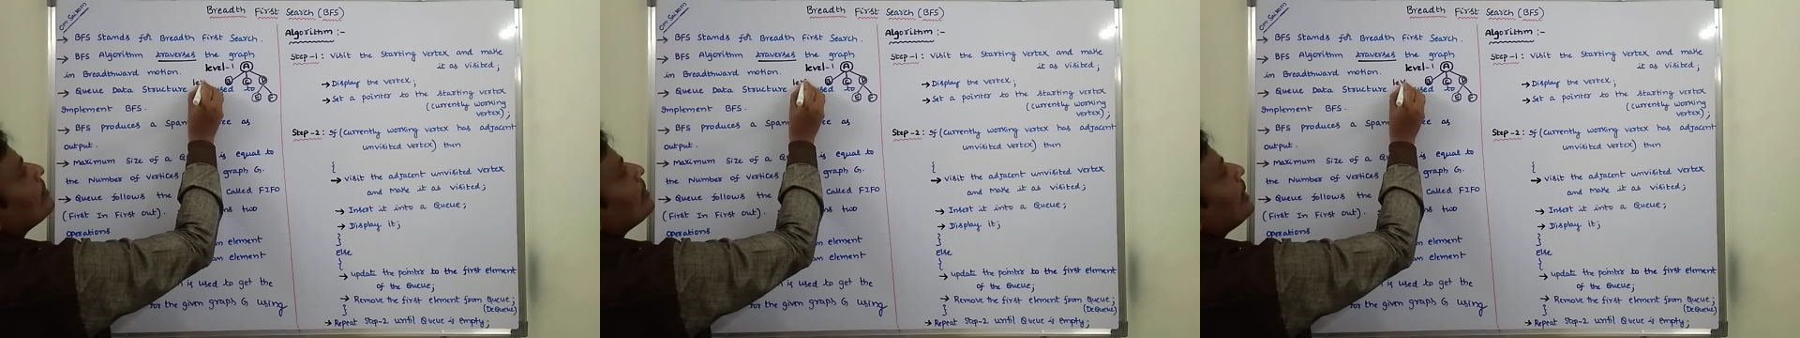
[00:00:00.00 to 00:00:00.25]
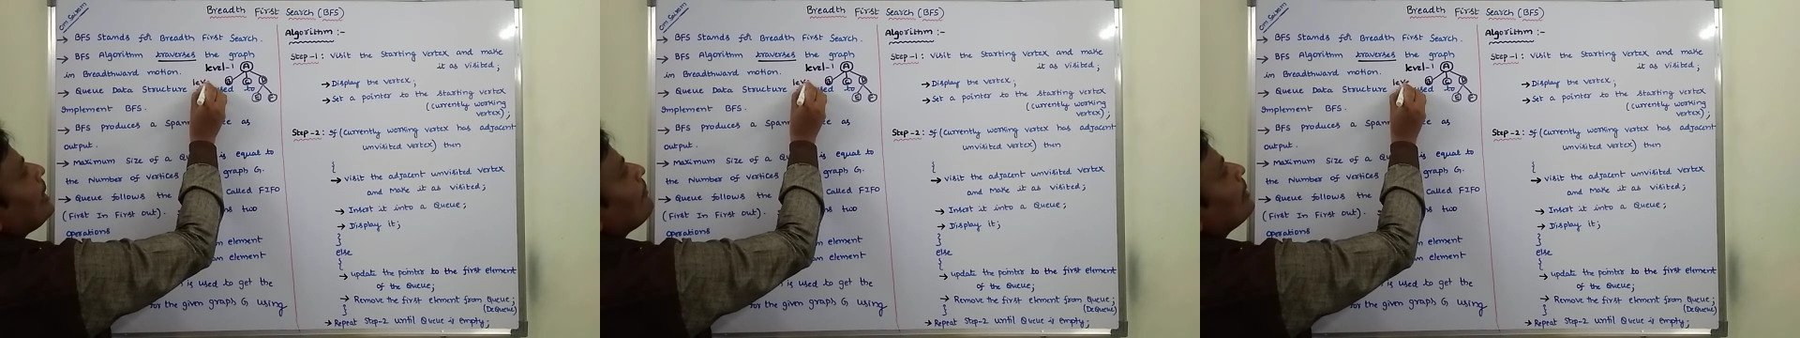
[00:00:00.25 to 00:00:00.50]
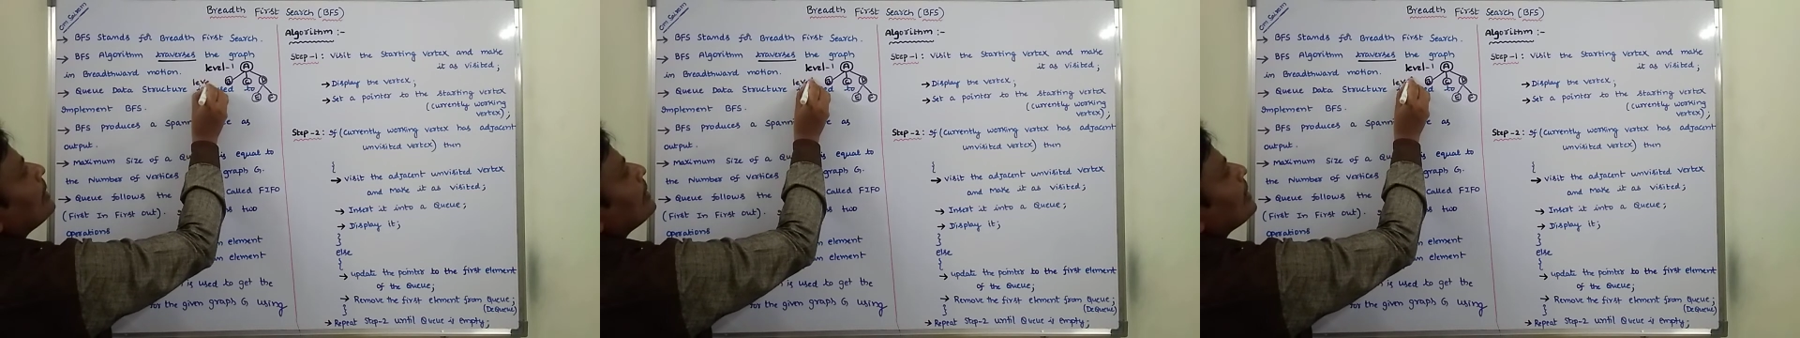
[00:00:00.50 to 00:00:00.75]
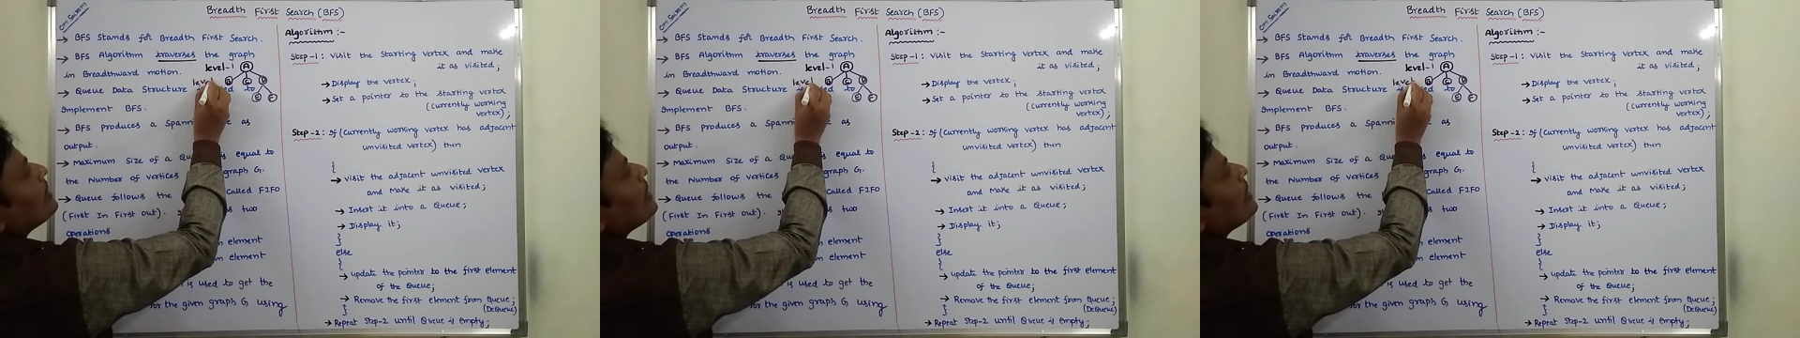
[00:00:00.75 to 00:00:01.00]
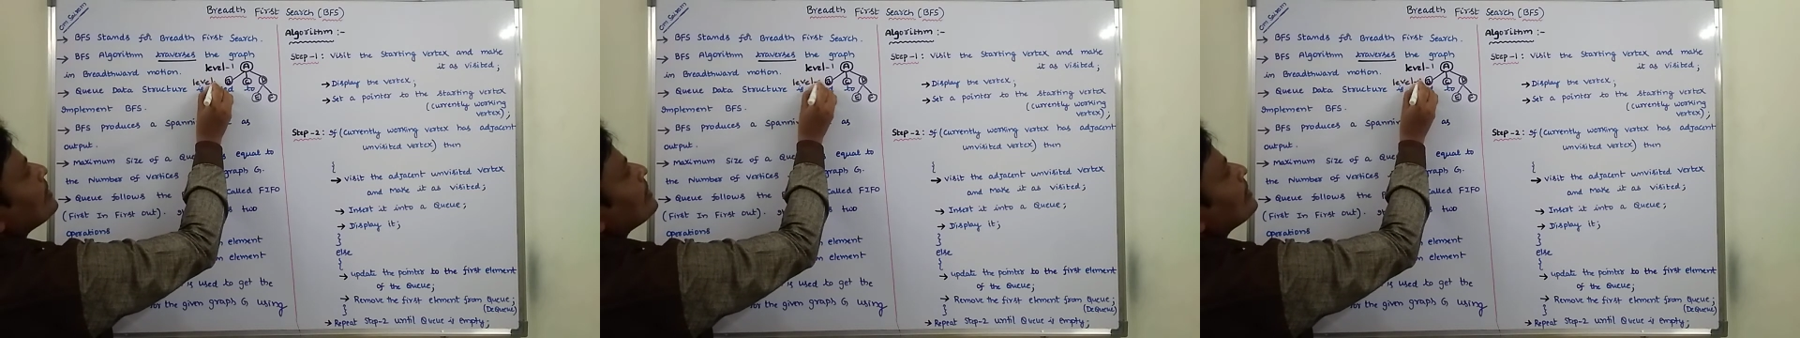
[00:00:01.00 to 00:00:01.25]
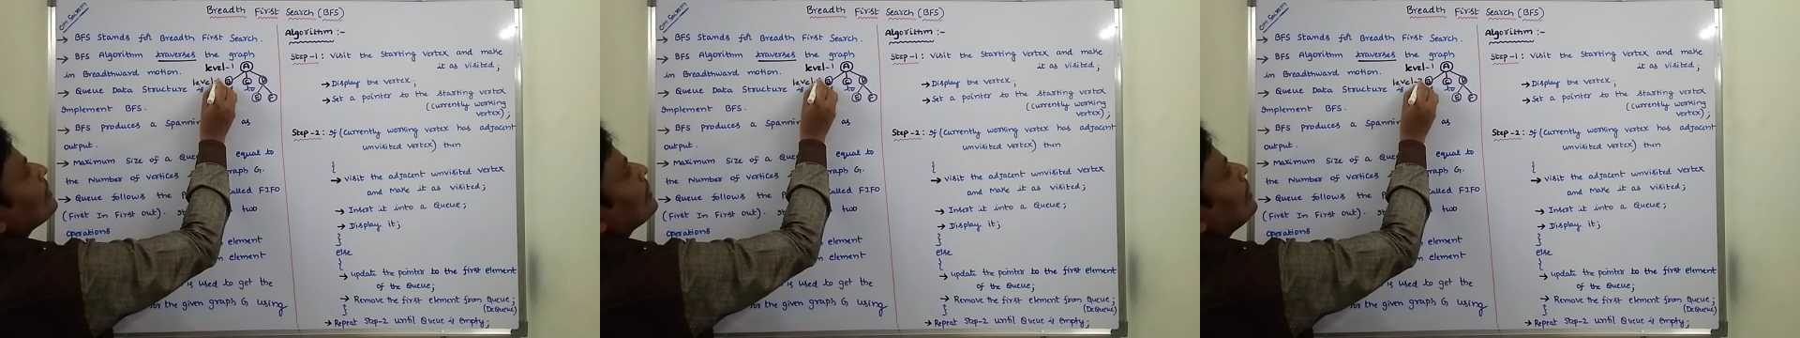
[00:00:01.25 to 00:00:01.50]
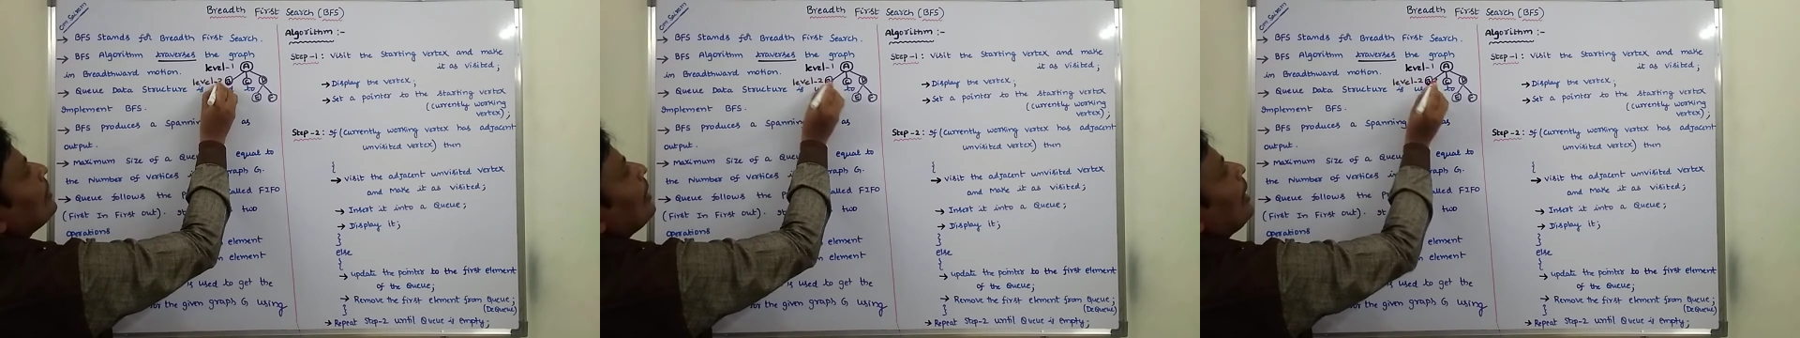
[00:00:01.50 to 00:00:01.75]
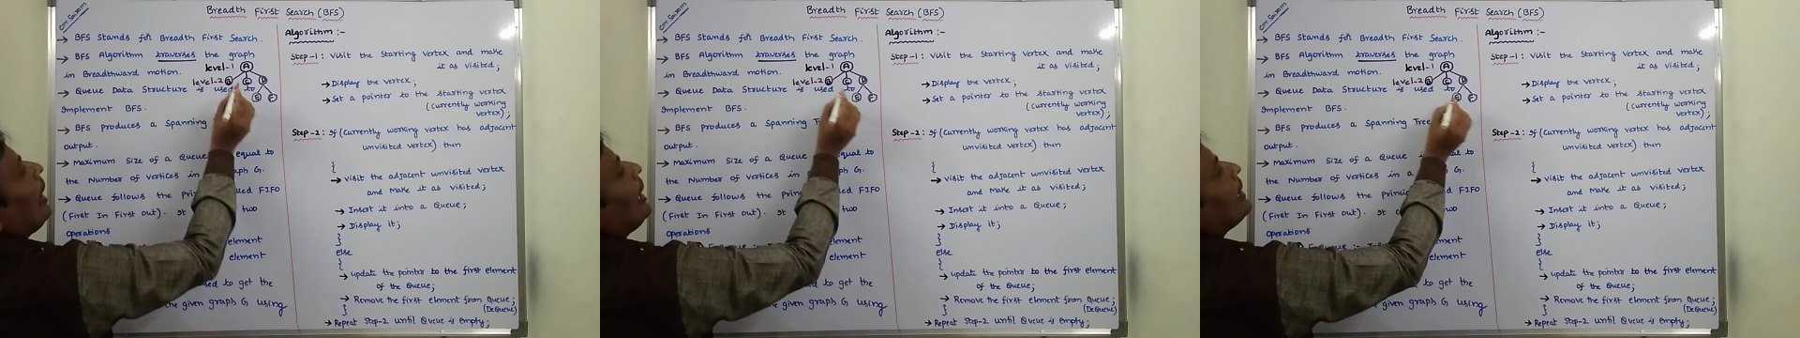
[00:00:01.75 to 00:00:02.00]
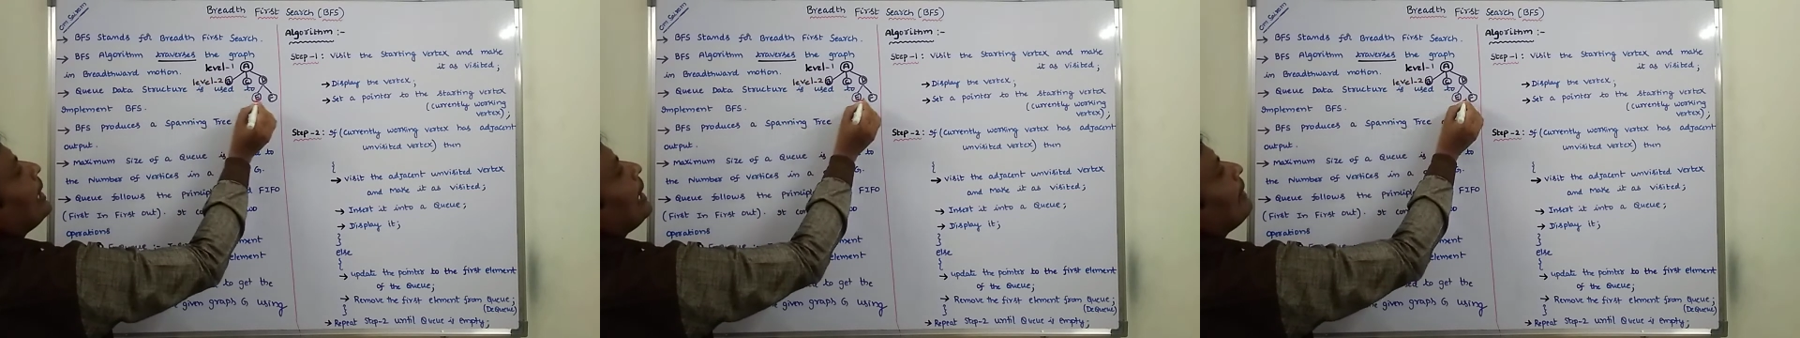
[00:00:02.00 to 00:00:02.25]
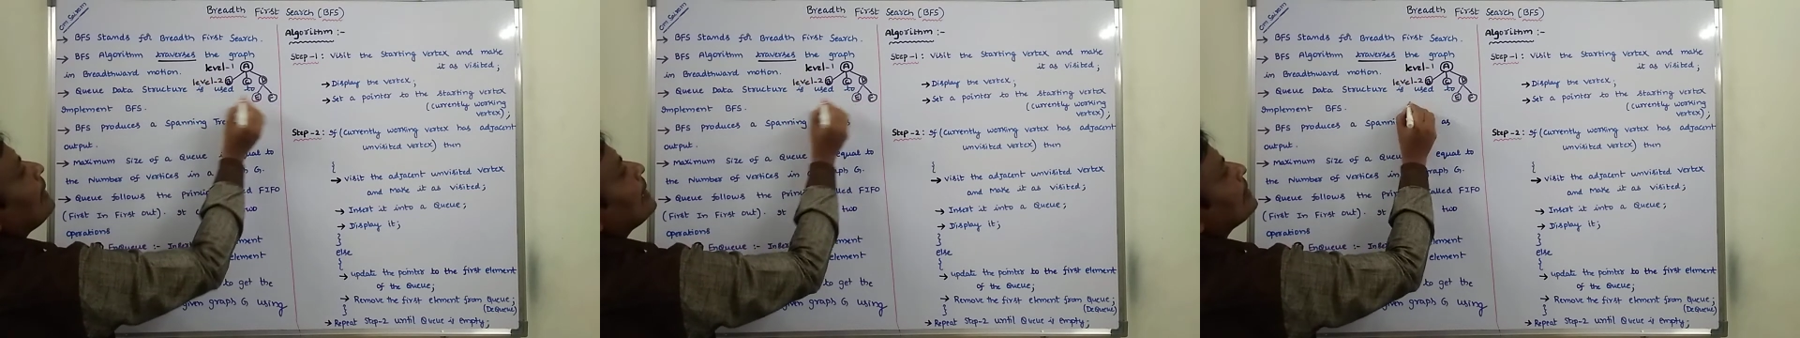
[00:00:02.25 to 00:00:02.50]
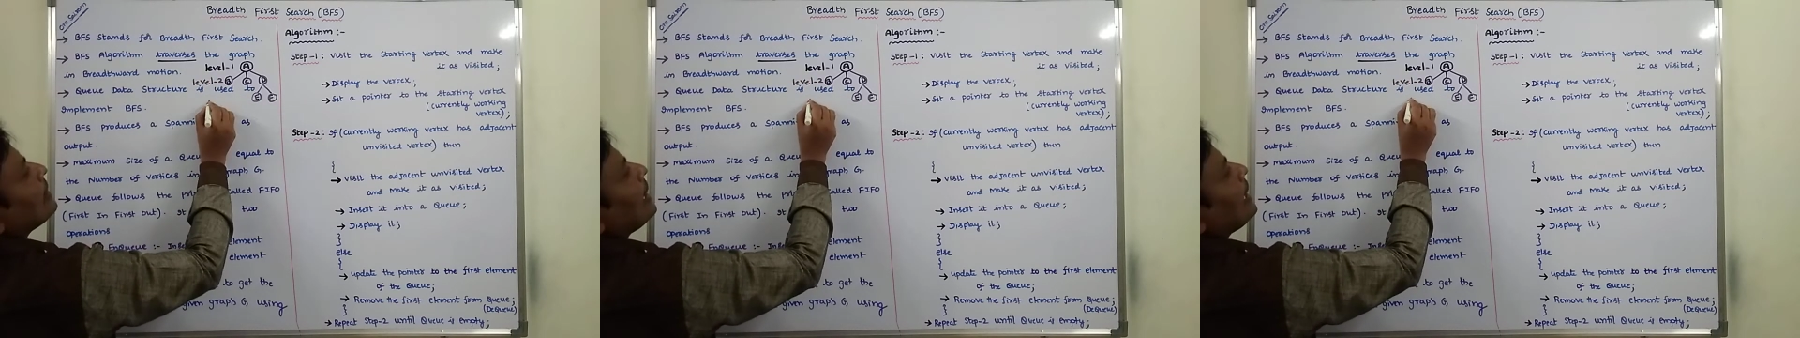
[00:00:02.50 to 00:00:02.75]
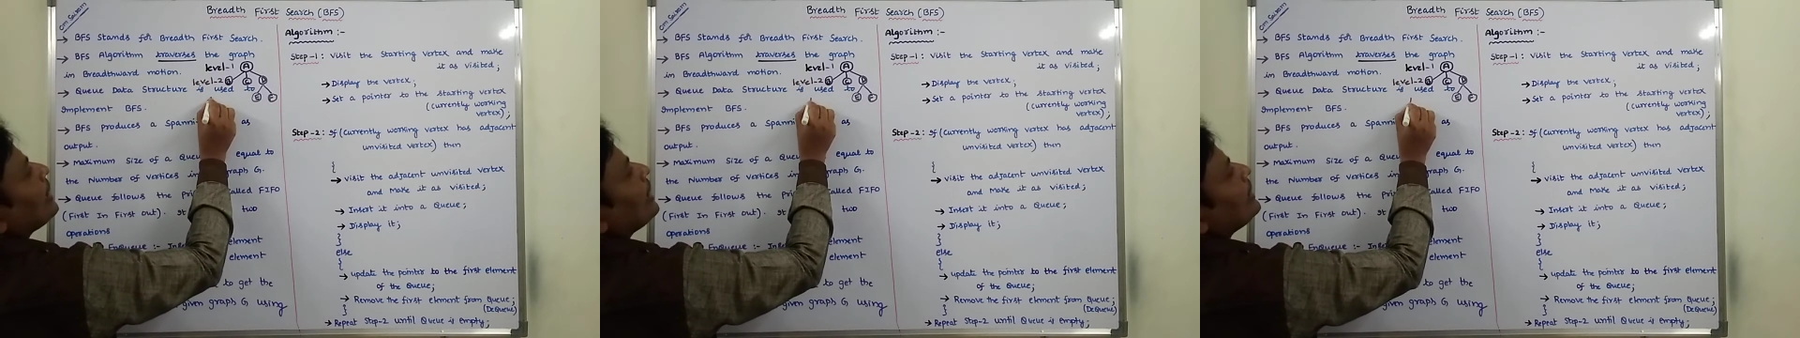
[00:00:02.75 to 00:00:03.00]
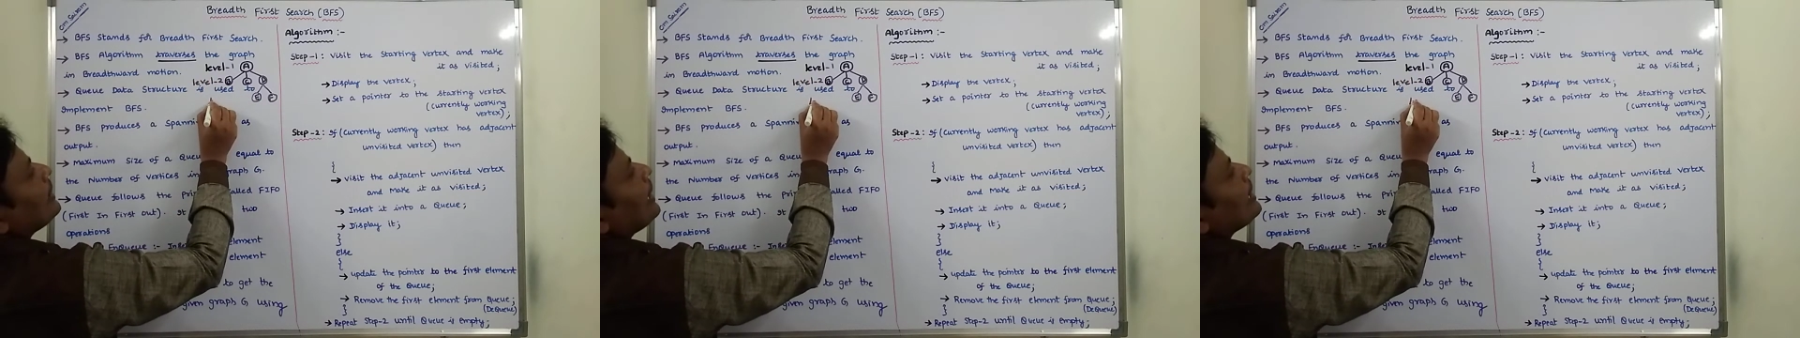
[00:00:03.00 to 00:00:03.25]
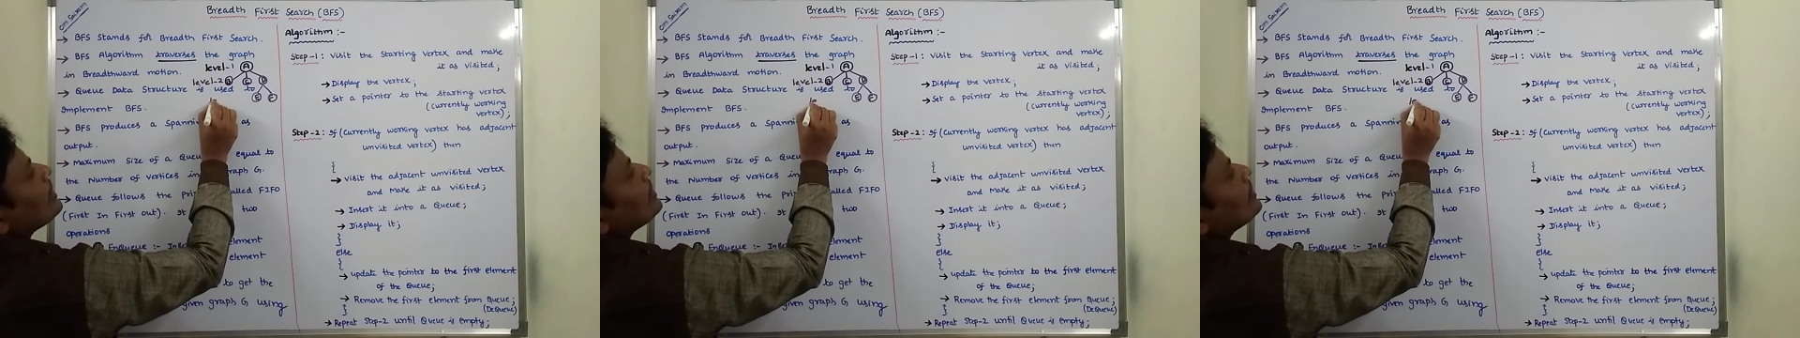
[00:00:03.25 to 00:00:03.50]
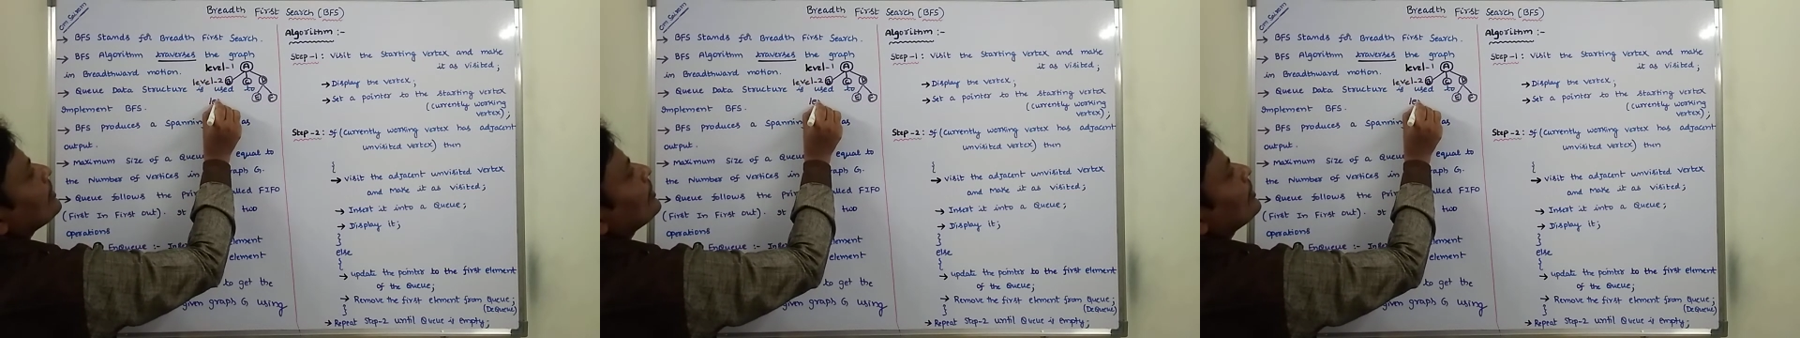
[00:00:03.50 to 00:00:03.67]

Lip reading: Nobody's mouth can be seen.